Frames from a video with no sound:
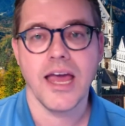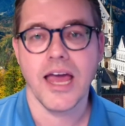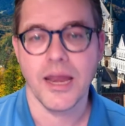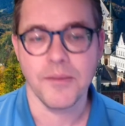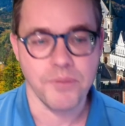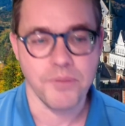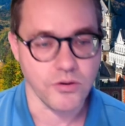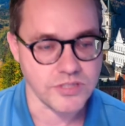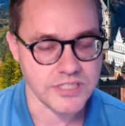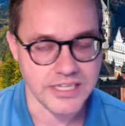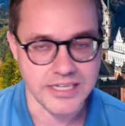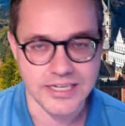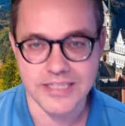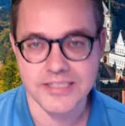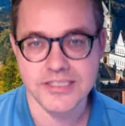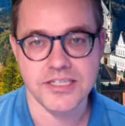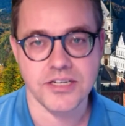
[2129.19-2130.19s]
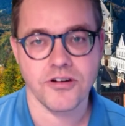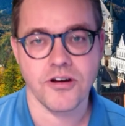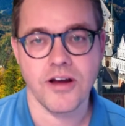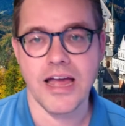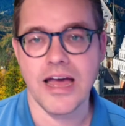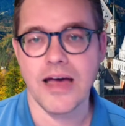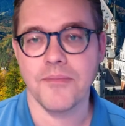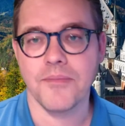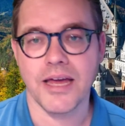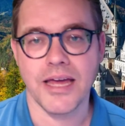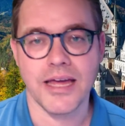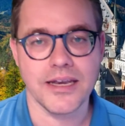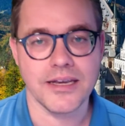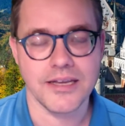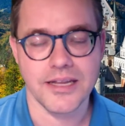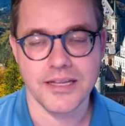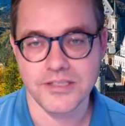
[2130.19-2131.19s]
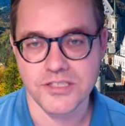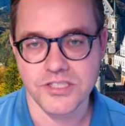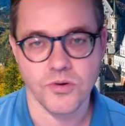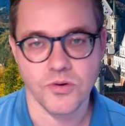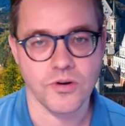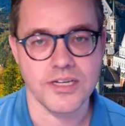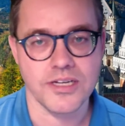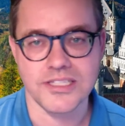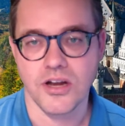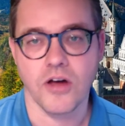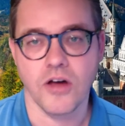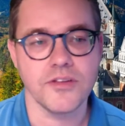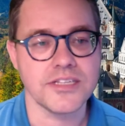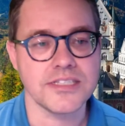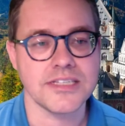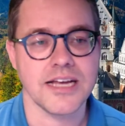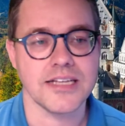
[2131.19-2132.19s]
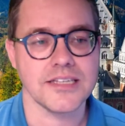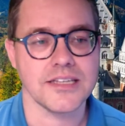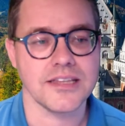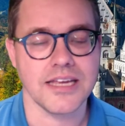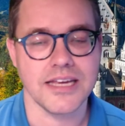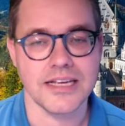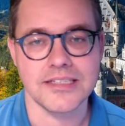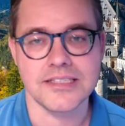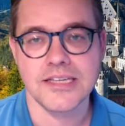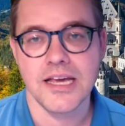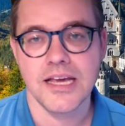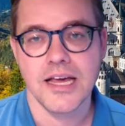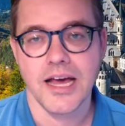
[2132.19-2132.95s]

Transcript: and posting on Instagram and in stories and all these kinds of things.